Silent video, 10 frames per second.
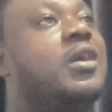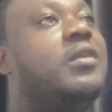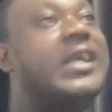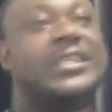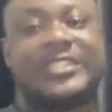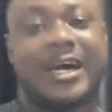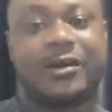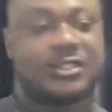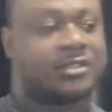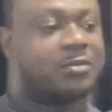
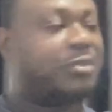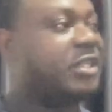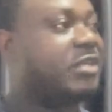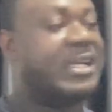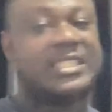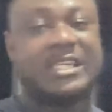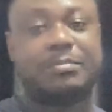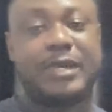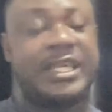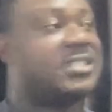rentals. Maybe they rented
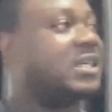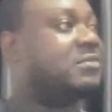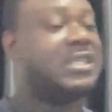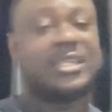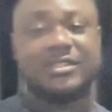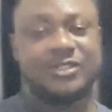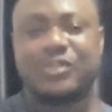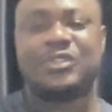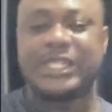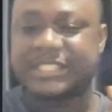plates and
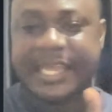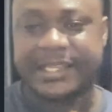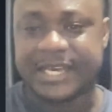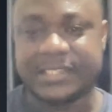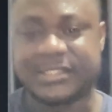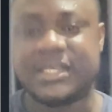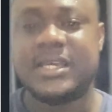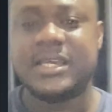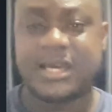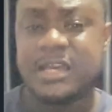things like that.
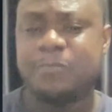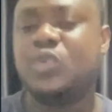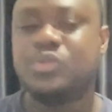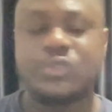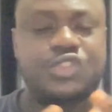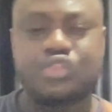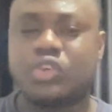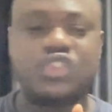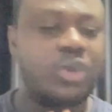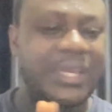You
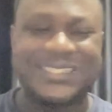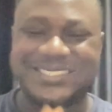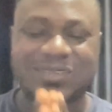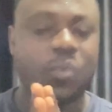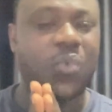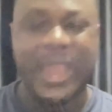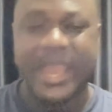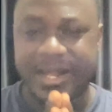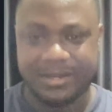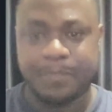structure it
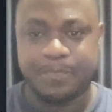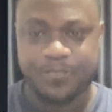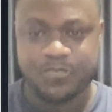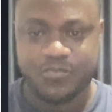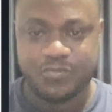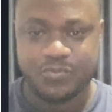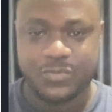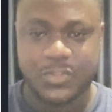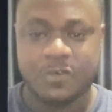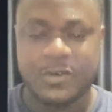well,
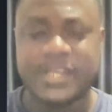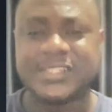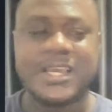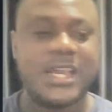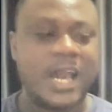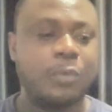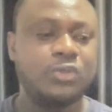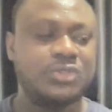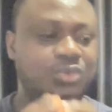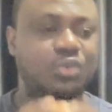right? I'm going
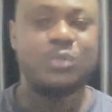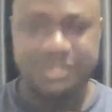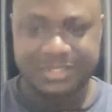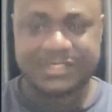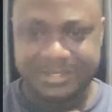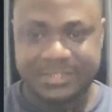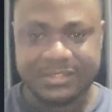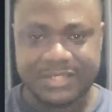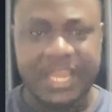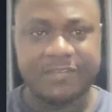to do more
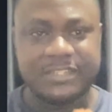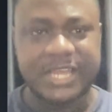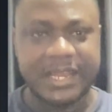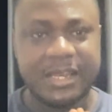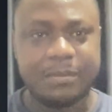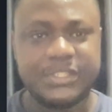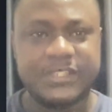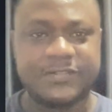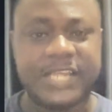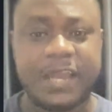
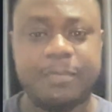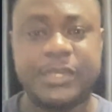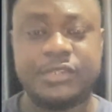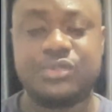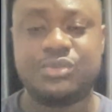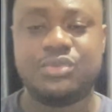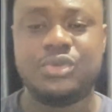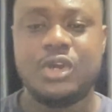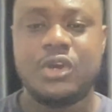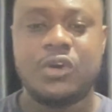deep dive into
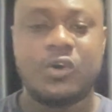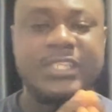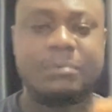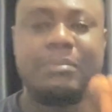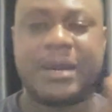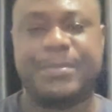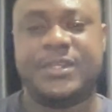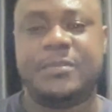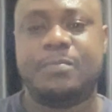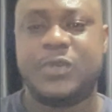content
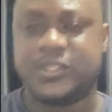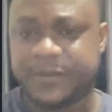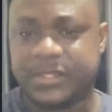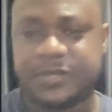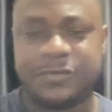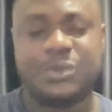mapping in the